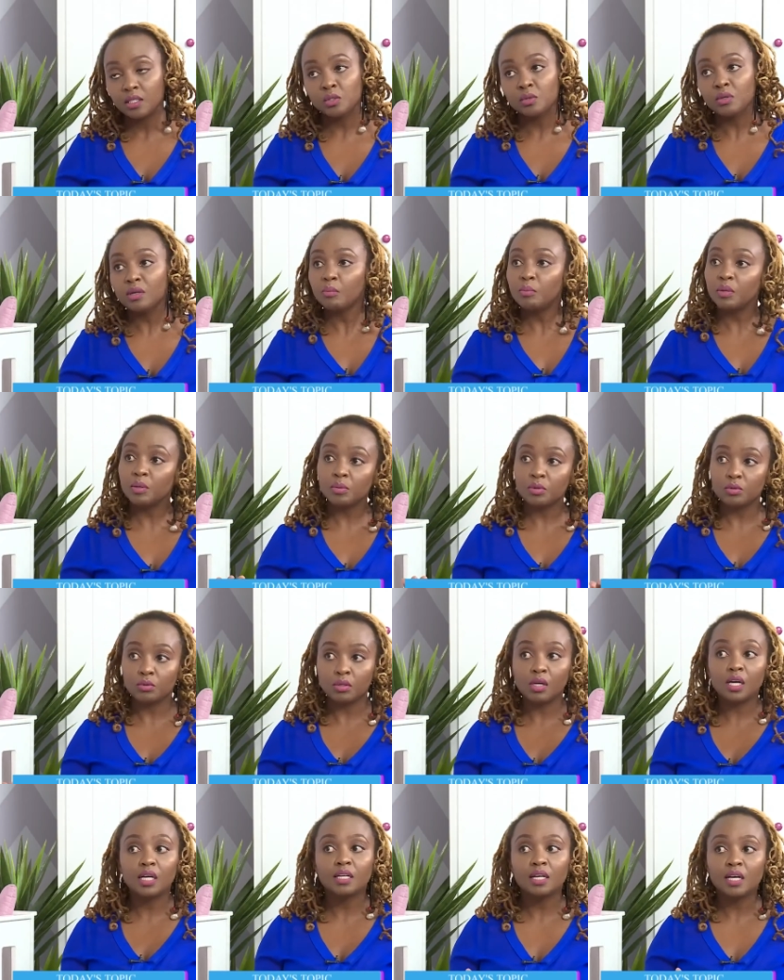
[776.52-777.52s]
Doing a baby
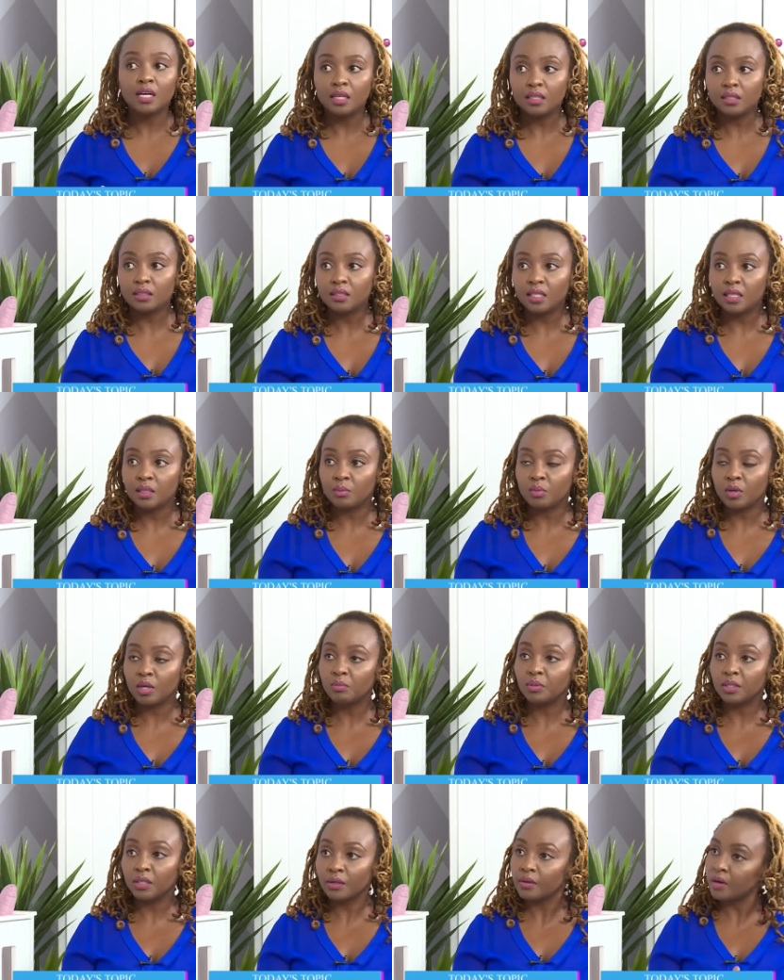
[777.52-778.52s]
root canal and
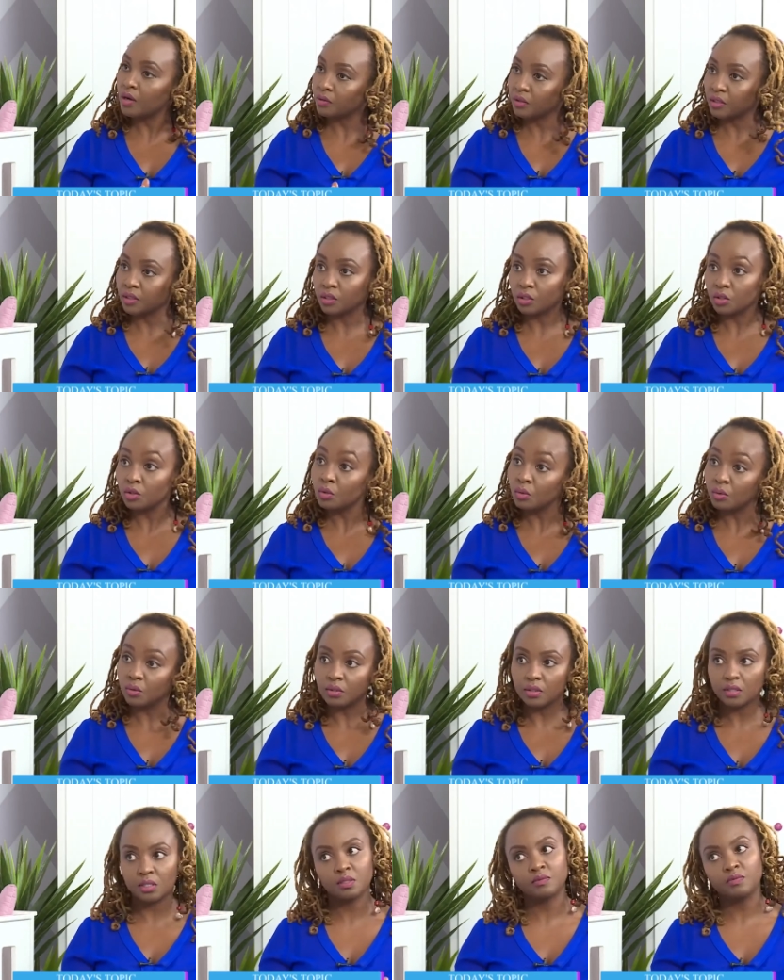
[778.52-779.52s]
probably crowning the
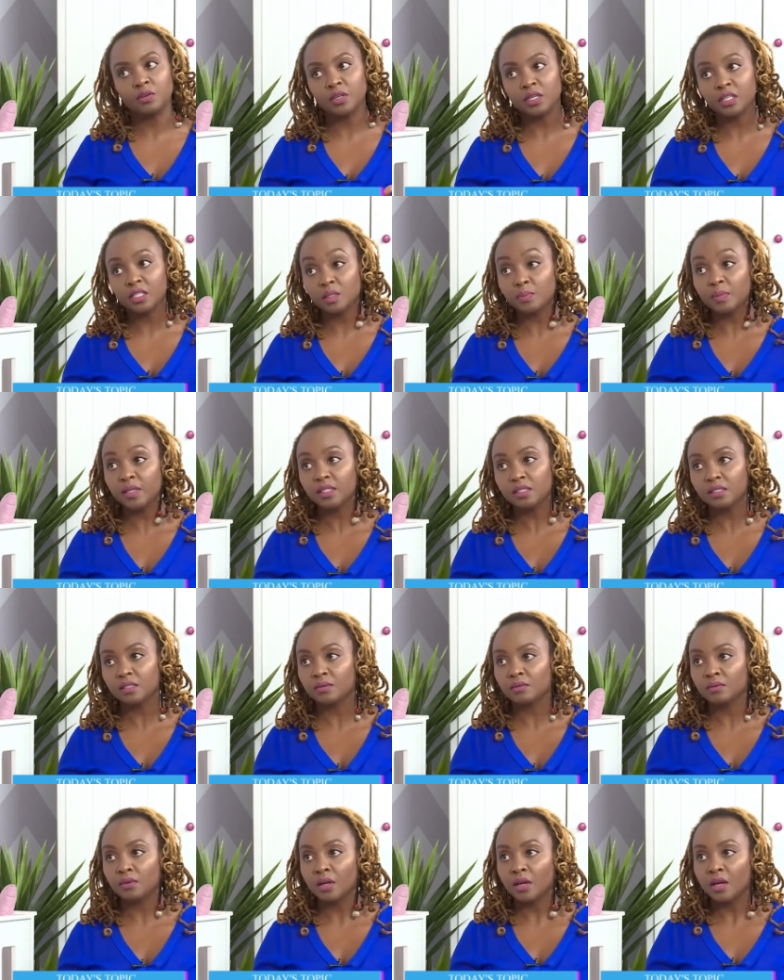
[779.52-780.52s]
tooth is very
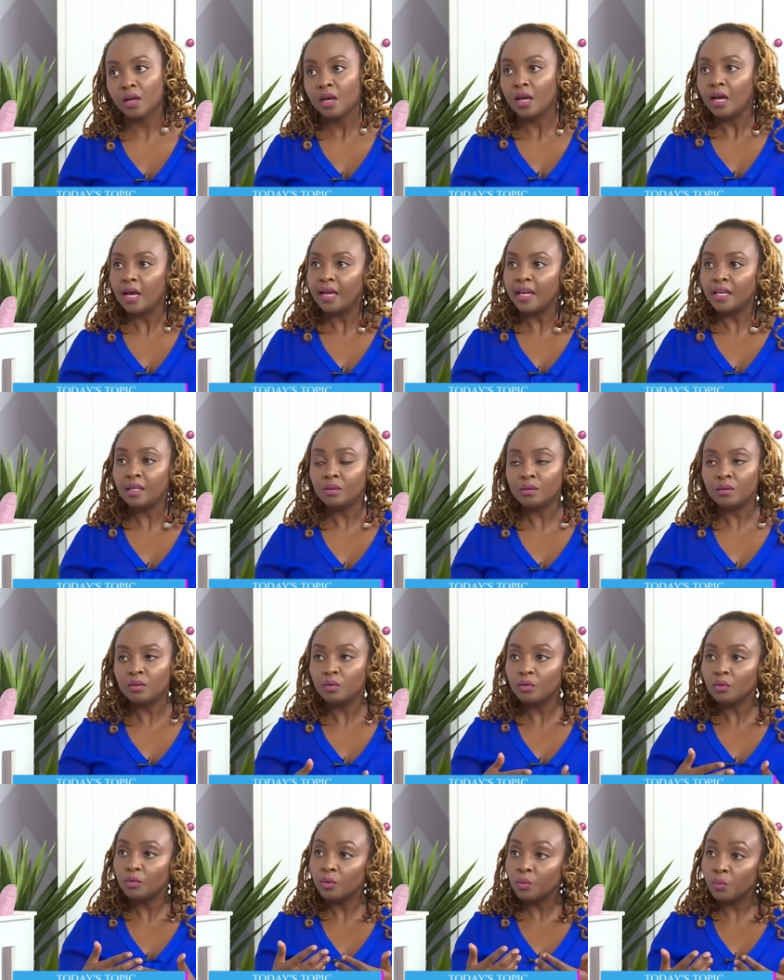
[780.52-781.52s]
expensive.
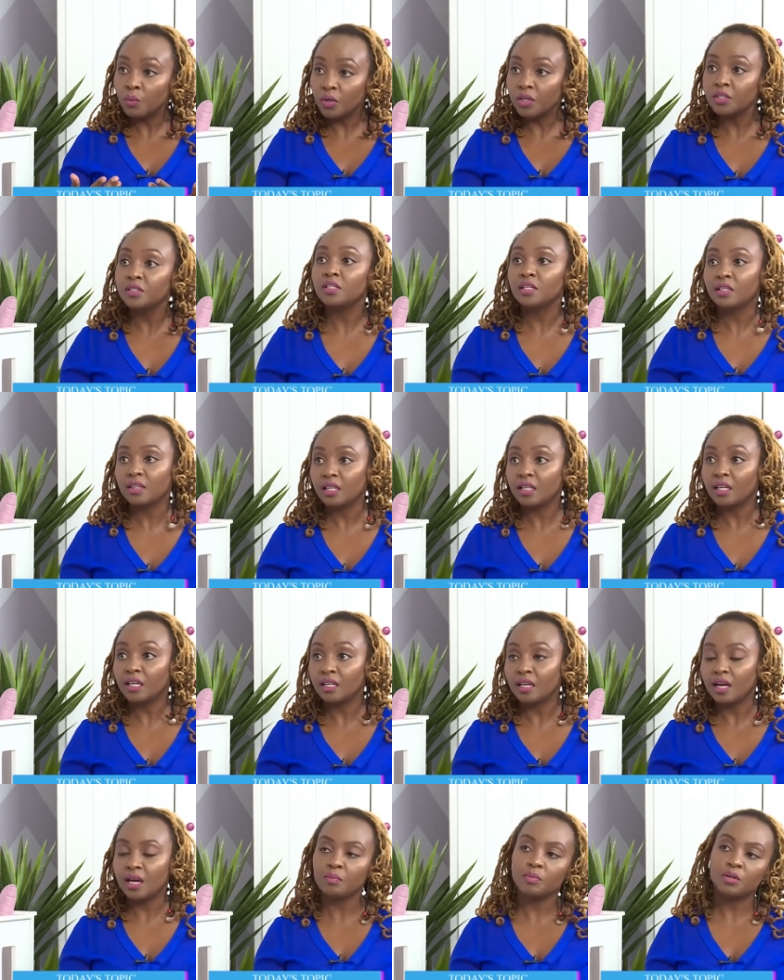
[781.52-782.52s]
And the worst thing that
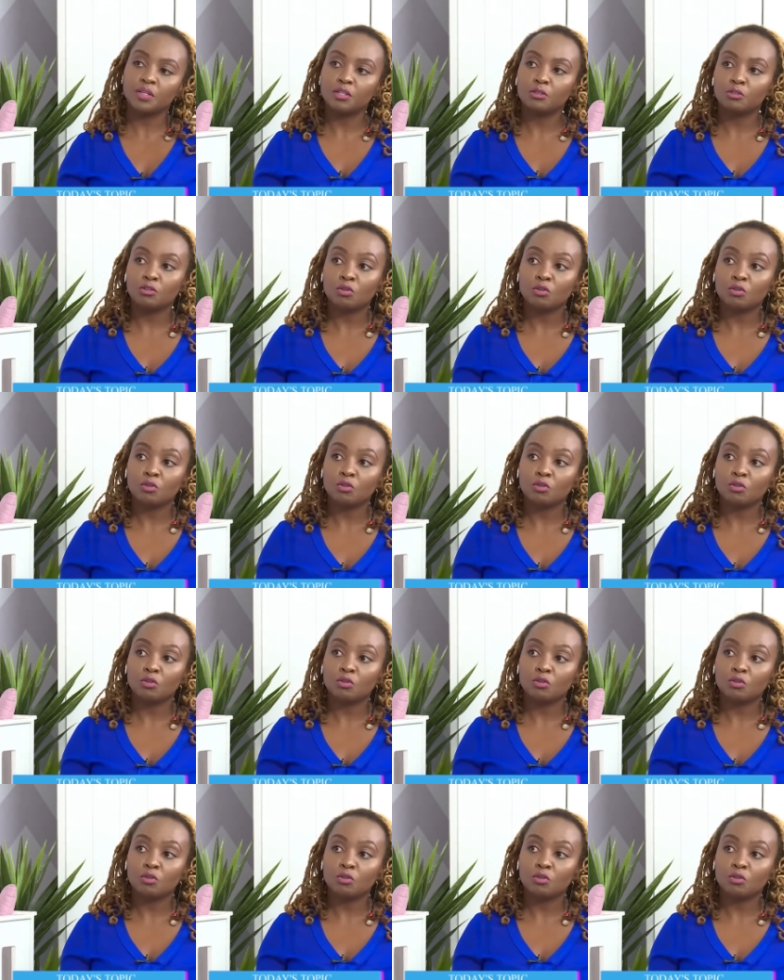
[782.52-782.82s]
can happen